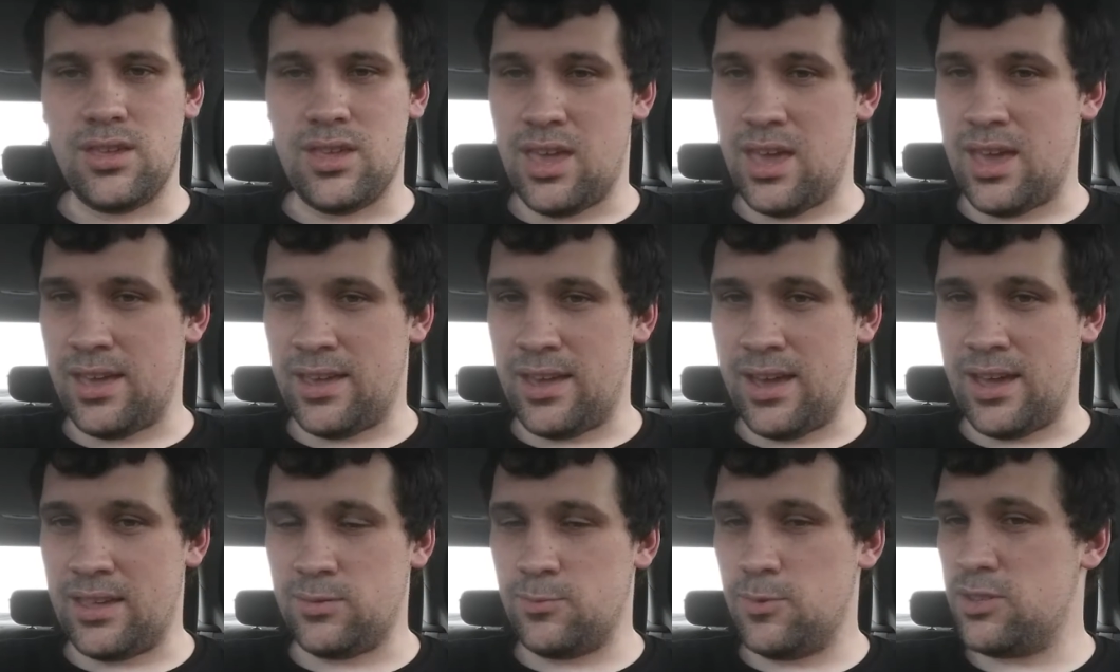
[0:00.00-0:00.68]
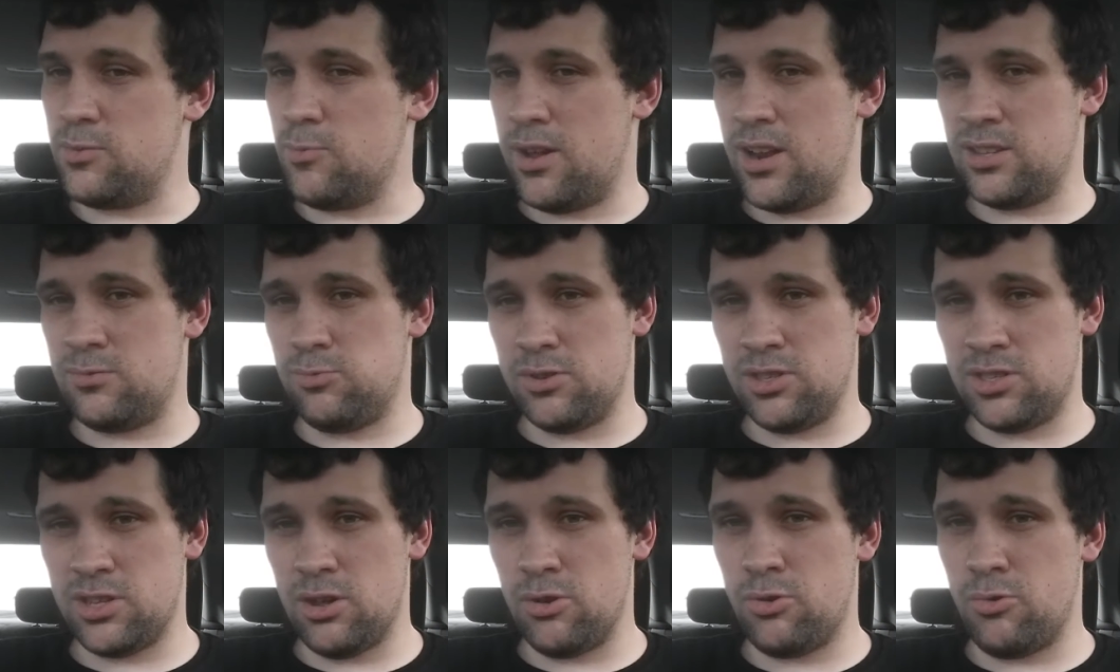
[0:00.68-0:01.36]
yeah, guys, the reason why this
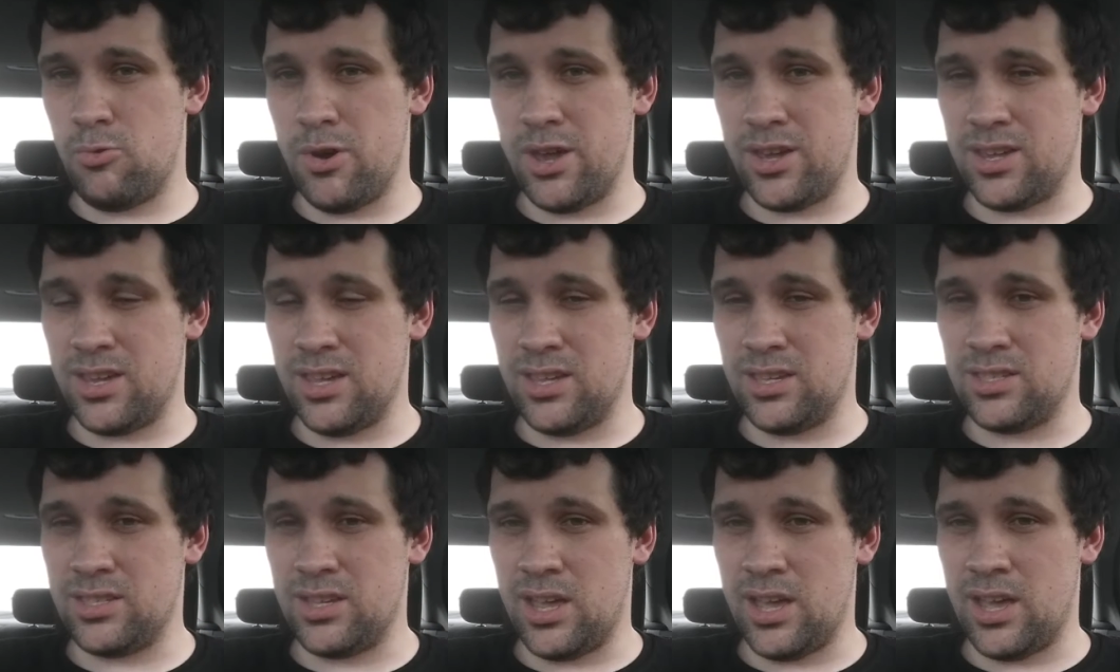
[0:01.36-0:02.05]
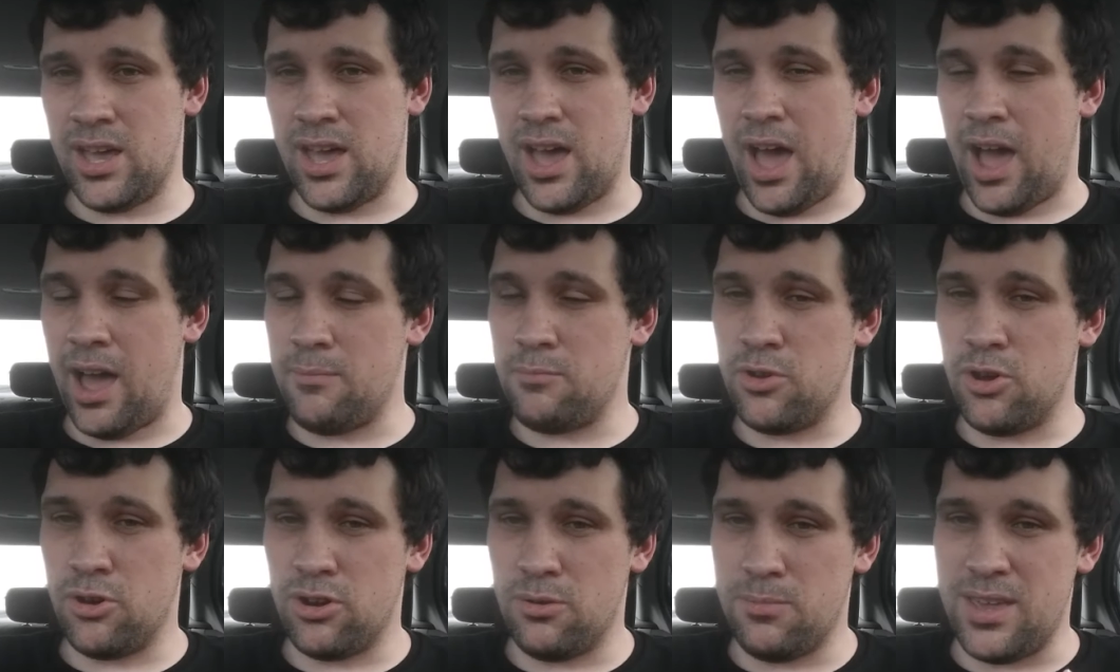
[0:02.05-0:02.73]
one's so quick is
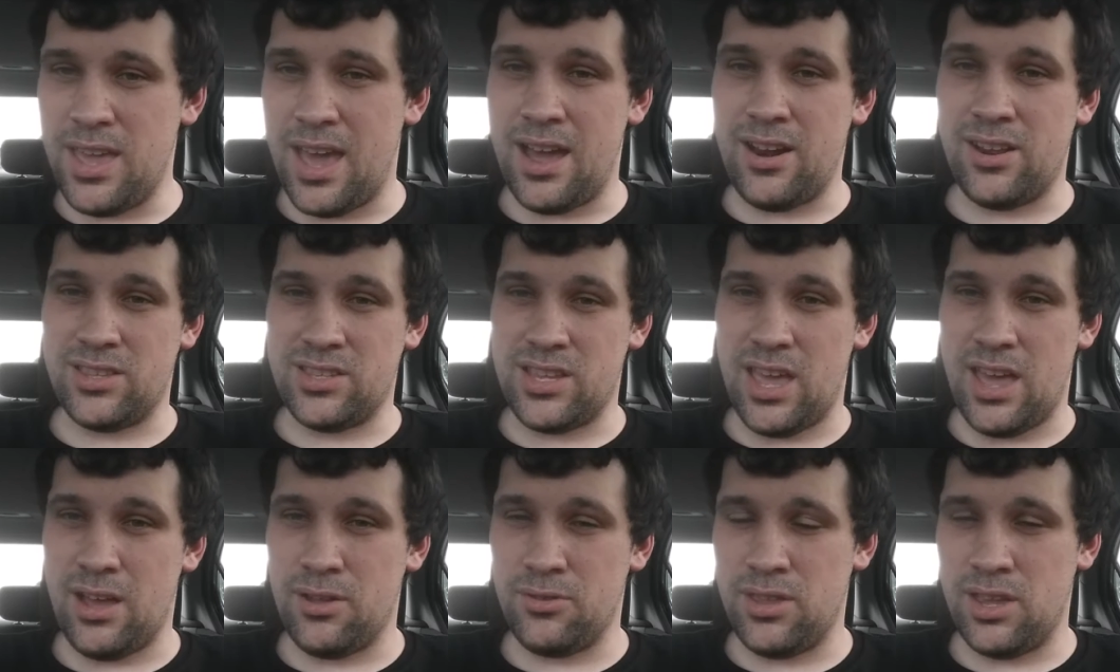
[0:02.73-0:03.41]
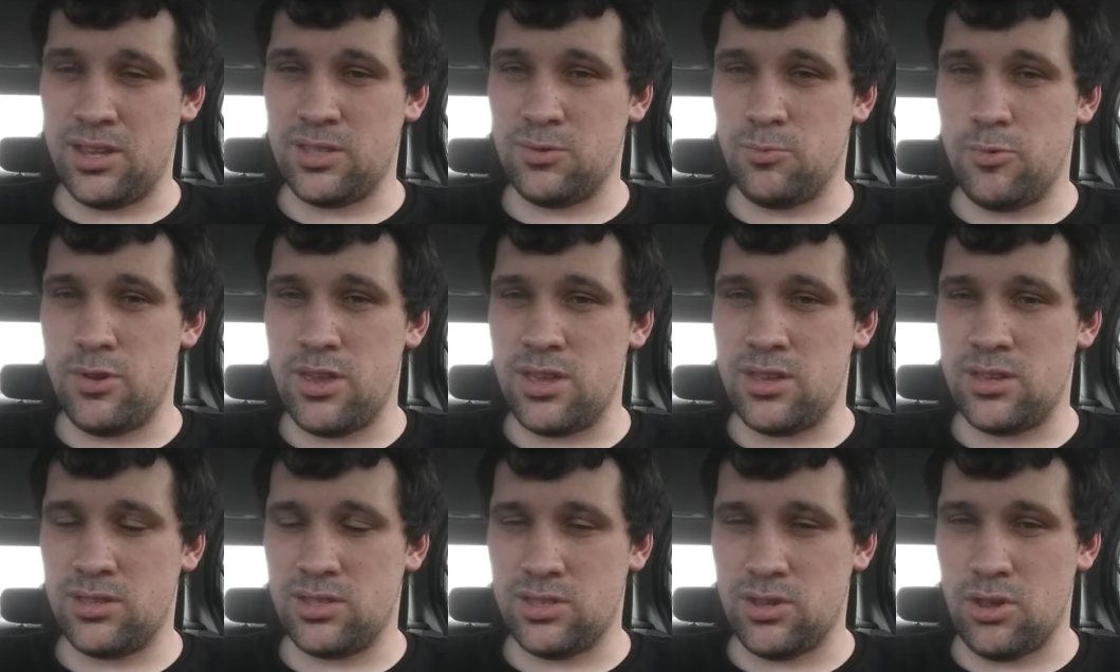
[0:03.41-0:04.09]
I'm going to be out of town next
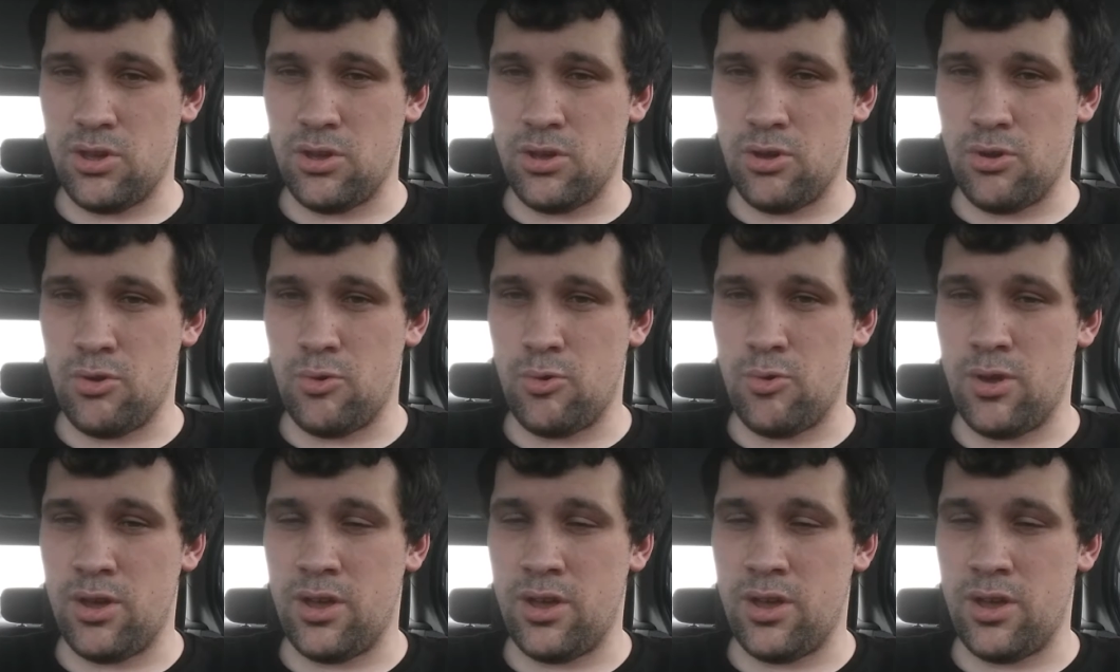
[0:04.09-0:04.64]
week, so...